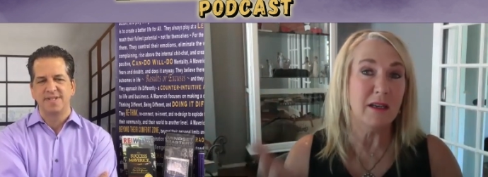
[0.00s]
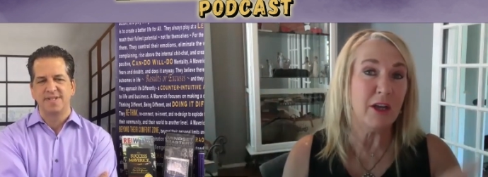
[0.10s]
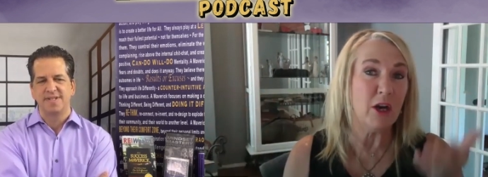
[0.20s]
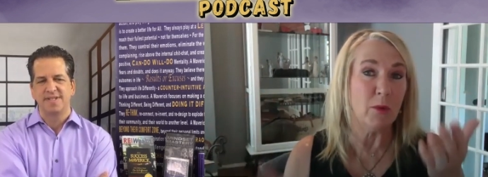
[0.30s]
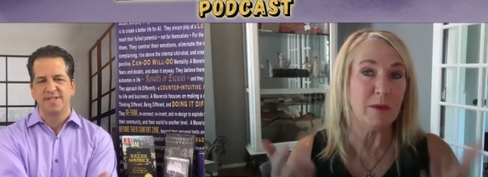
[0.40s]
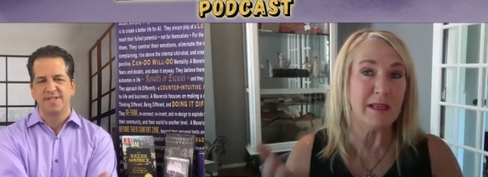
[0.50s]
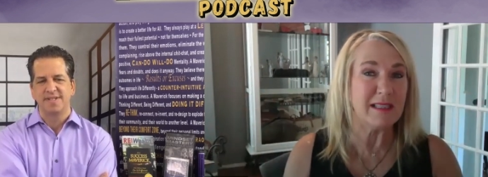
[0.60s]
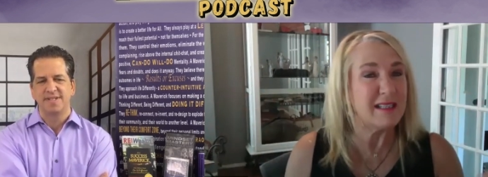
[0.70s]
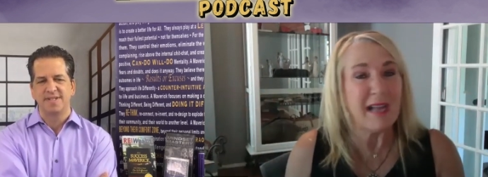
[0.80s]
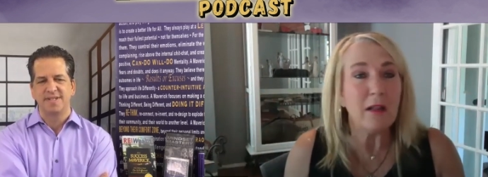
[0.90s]
Speaker 1: you know, it's
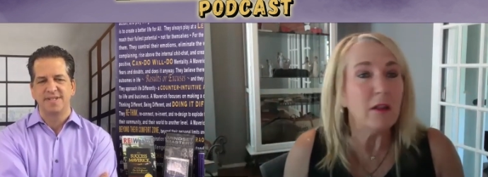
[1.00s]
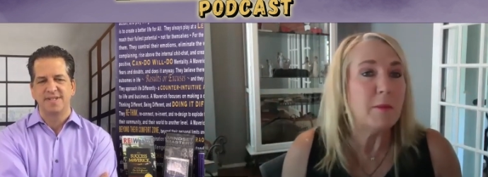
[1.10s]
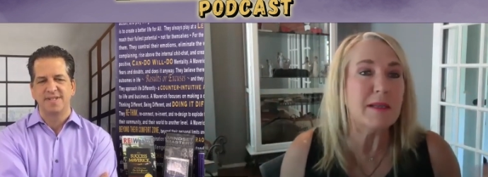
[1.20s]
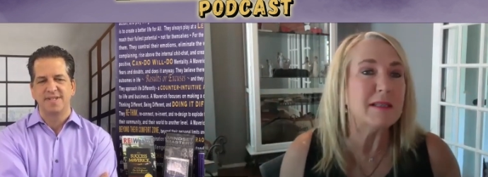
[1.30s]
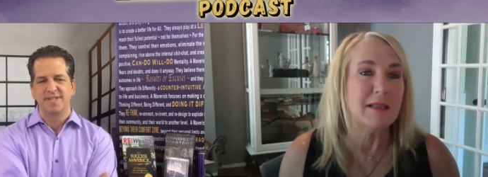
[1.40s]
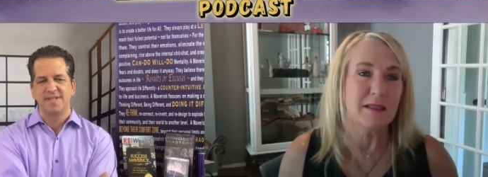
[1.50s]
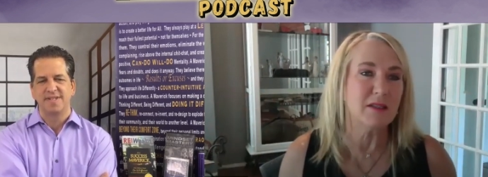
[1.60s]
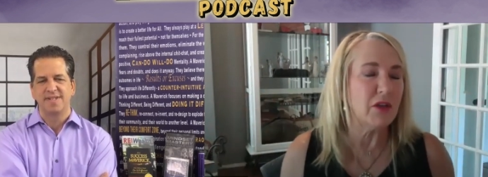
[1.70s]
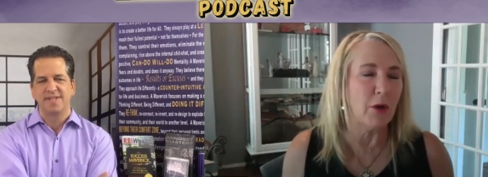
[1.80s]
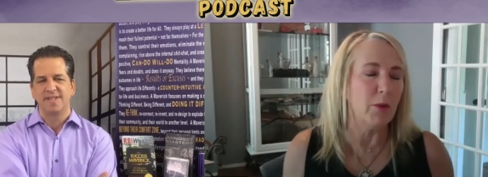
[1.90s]
a cyclic business.
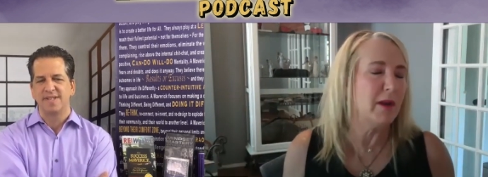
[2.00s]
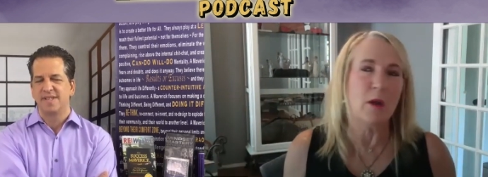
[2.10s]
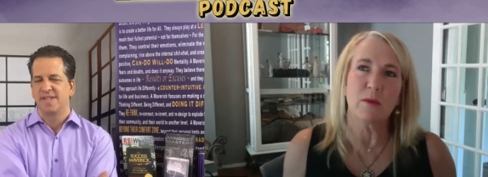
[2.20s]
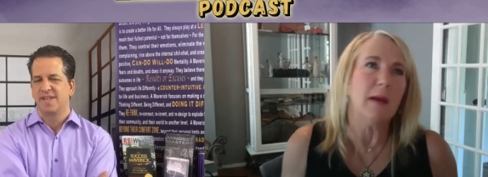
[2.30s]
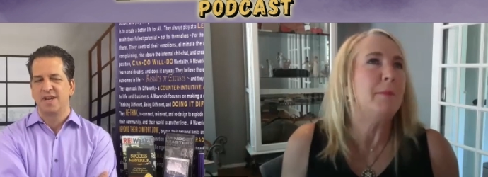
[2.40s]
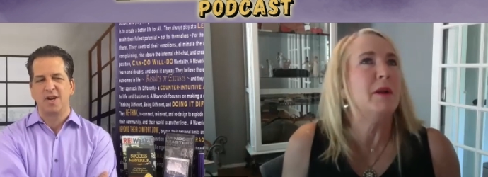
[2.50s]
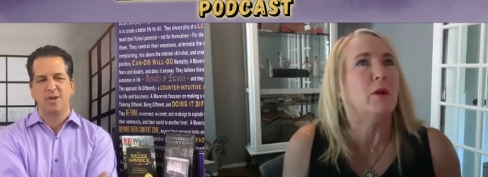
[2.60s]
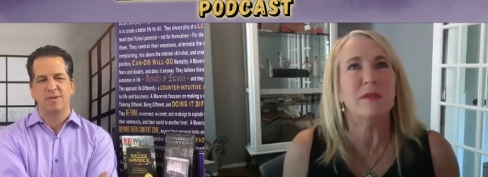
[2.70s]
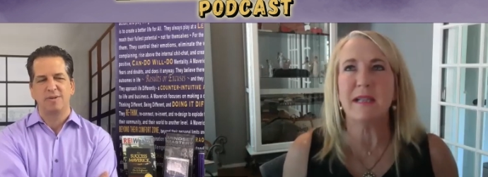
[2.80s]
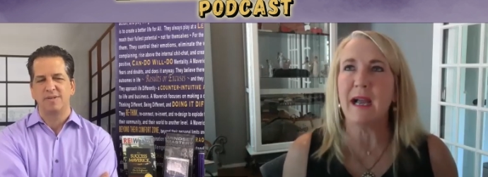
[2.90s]
So it goes up, it
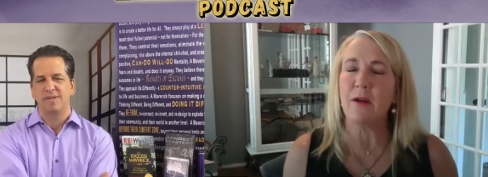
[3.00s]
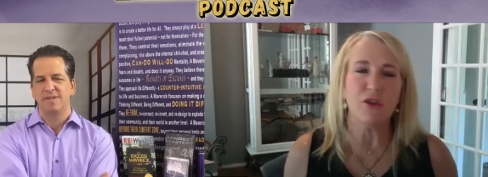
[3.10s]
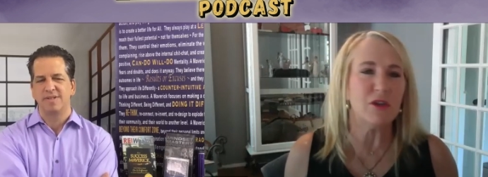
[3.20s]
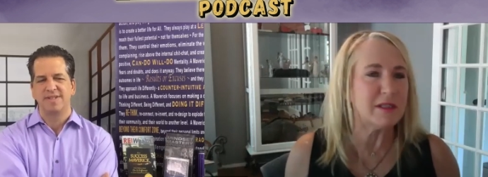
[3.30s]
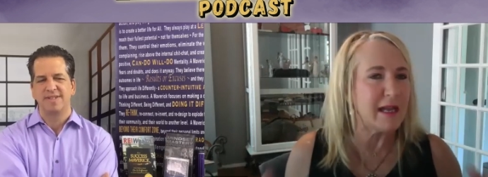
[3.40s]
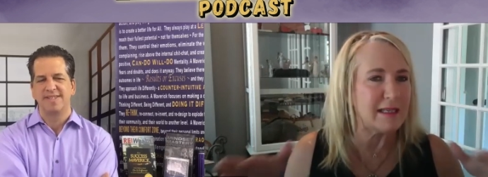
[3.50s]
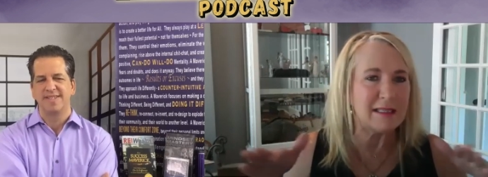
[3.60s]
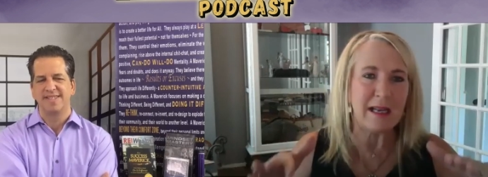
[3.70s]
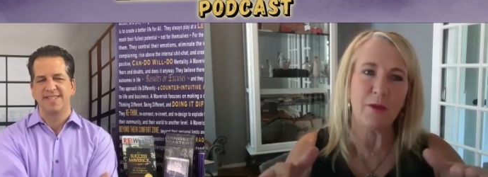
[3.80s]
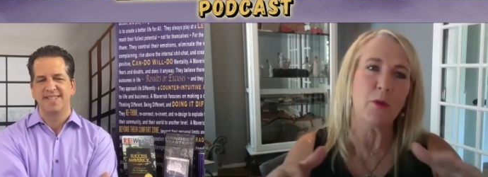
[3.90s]
goes down. You just got to
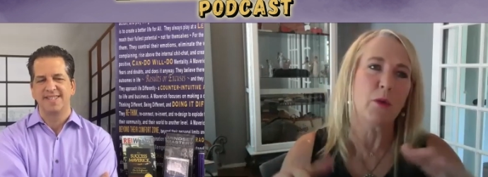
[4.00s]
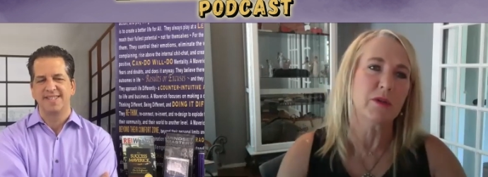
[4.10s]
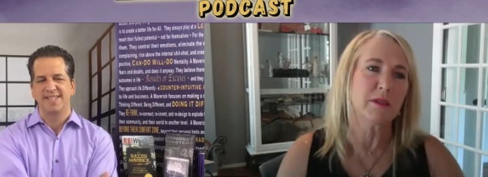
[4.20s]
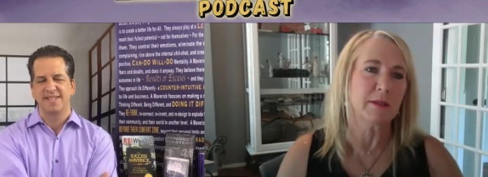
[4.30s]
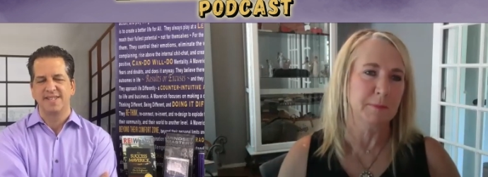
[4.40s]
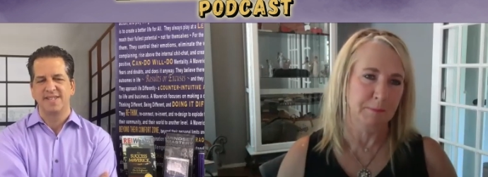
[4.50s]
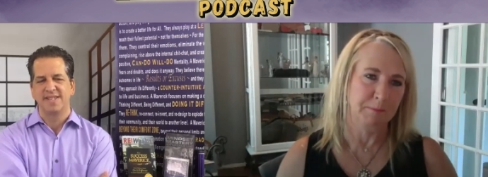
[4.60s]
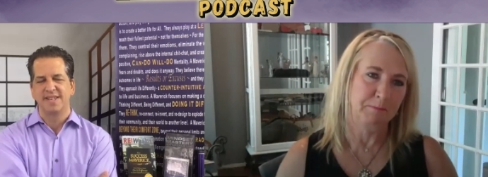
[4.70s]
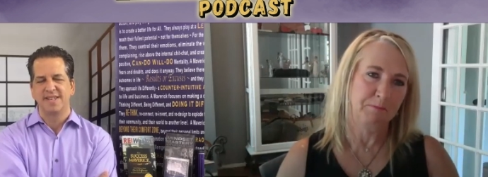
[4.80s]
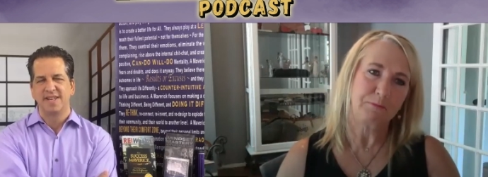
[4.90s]
stay the course.
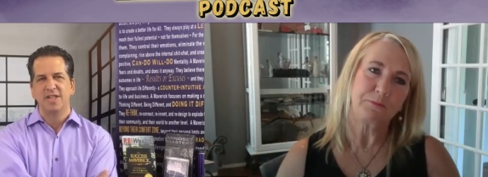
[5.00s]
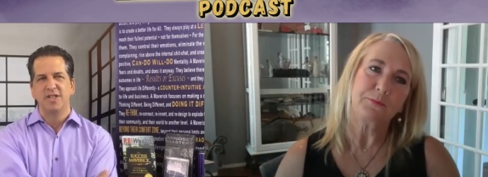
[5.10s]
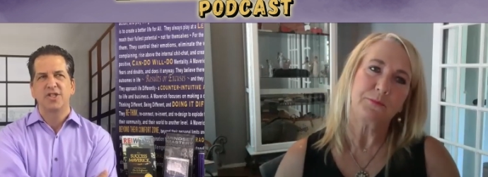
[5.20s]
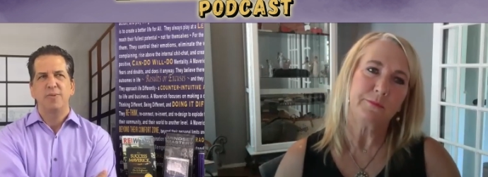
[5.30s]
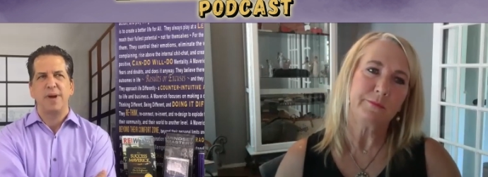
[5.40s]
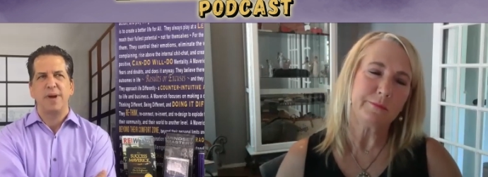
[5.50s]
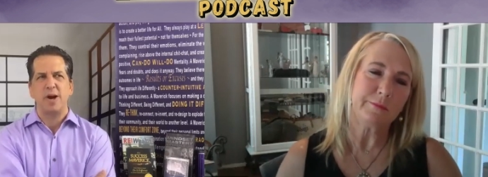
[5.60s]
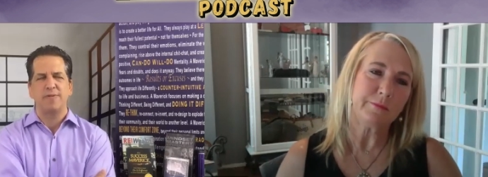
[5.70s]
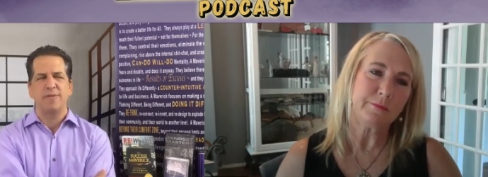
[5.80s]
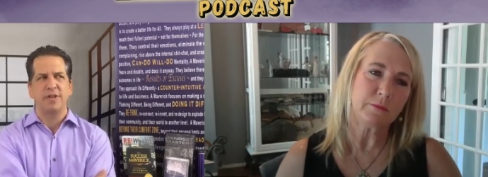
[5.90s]
Speaker 2: So
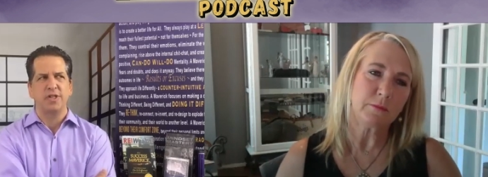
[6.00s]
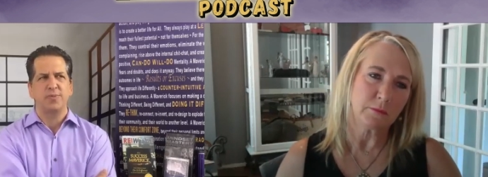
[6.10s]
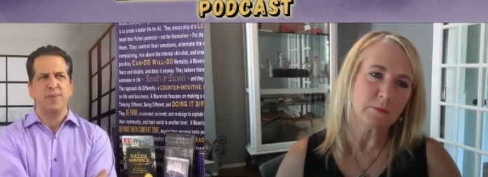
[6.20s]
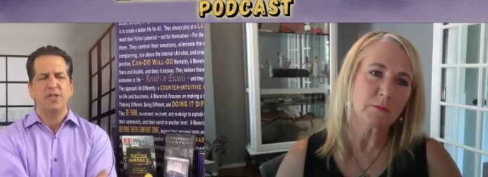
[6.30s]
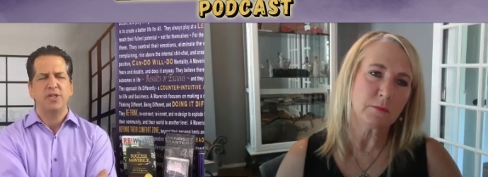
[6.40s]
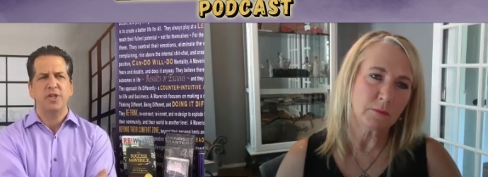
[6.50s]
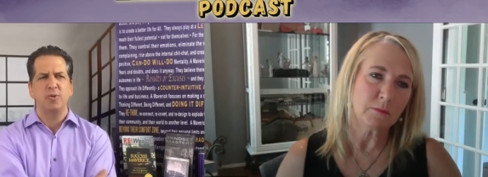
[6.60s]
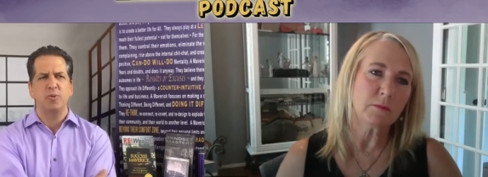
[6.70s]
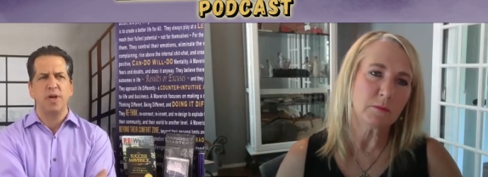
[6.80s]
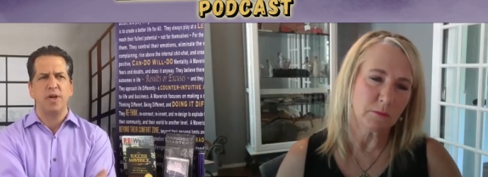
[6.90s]
powerful, and especially
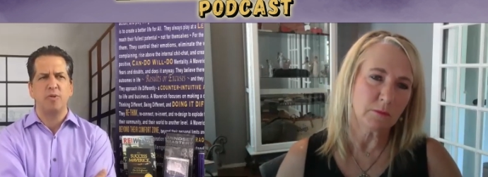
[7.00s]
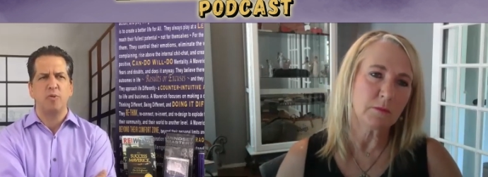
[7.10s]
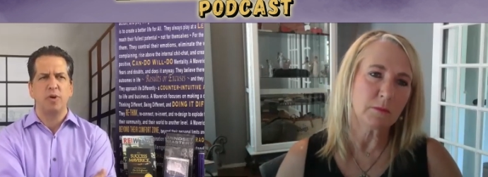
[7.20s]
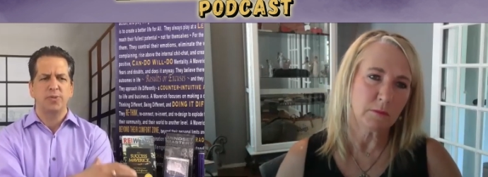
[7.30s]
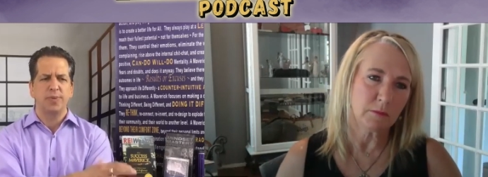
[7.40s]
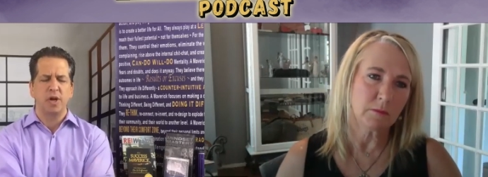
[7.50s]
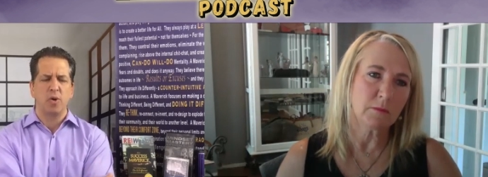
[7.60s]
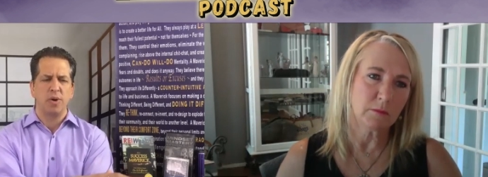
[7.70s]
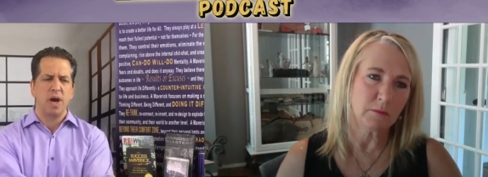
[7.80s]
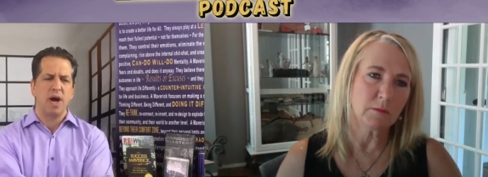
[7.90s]
with what's been
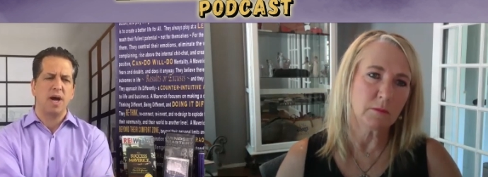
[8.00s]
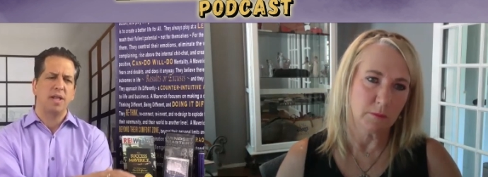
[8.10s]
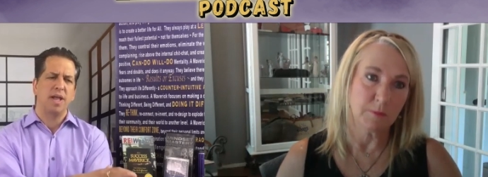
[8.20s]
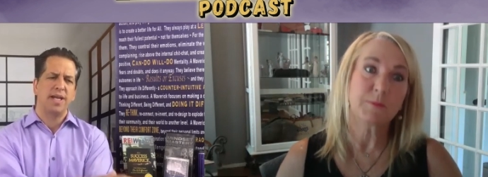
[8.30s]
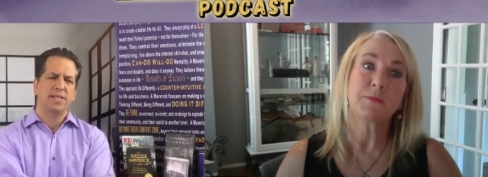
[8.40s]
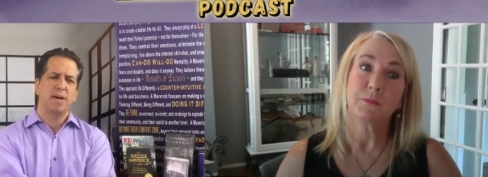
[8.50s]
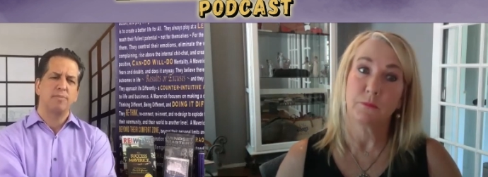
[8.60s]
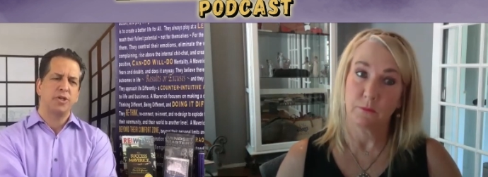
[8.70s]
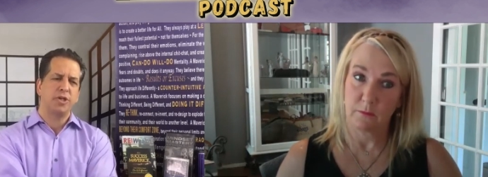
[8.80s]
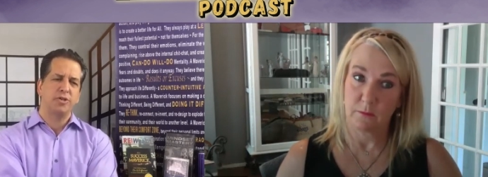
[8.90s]
going on the last
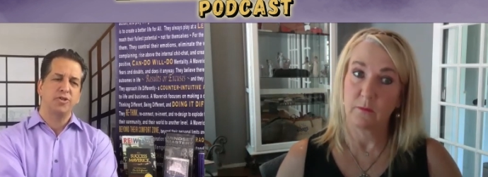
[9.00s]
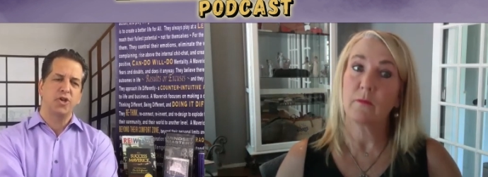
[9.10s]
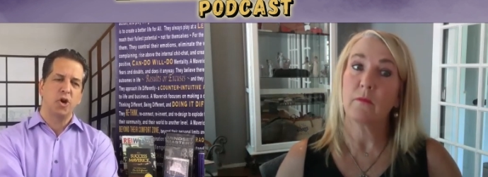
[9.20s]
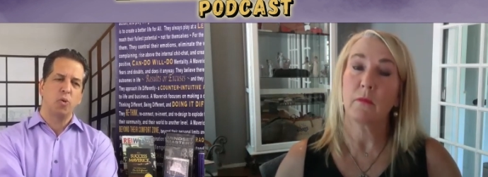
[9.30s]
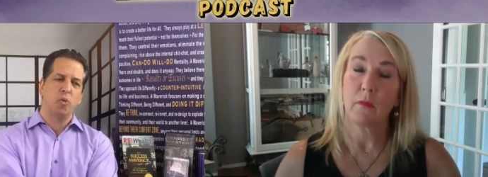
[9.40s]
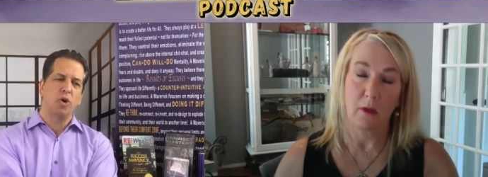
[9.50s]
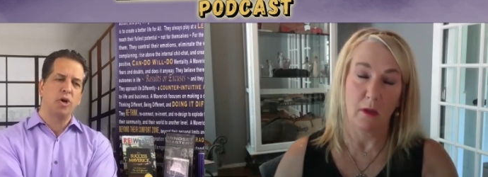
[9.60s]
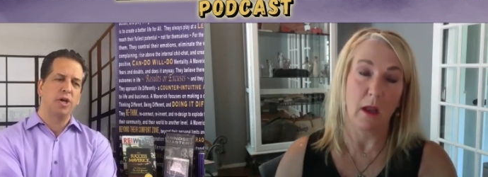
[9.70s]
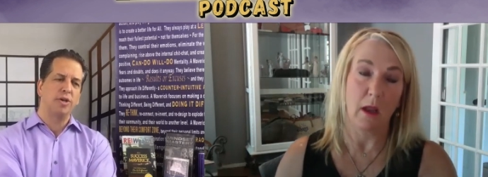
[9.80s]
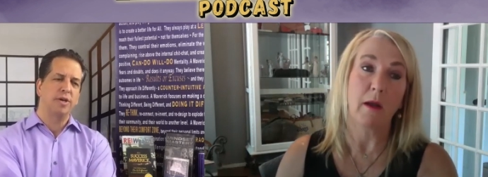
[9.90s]
couple years in our
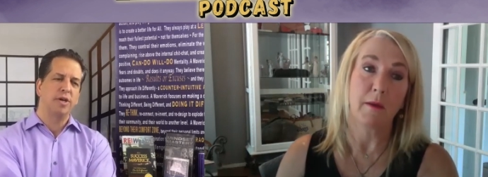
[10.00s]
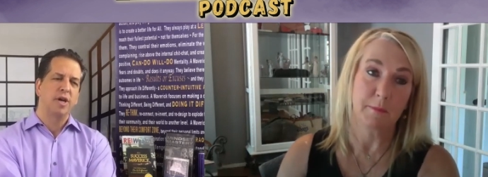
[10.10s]
world